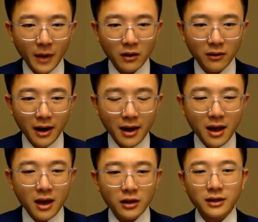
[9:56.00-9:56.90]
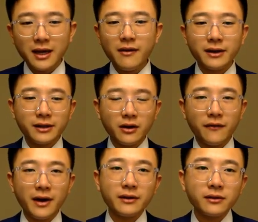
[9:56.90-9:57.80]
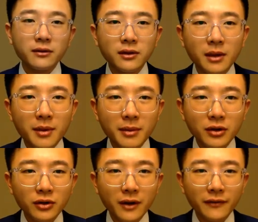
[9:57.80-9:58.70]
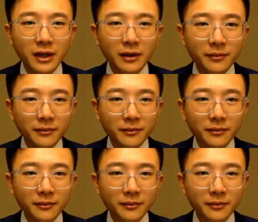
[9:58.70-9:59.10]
right? The character of S. Let me make sure I have time.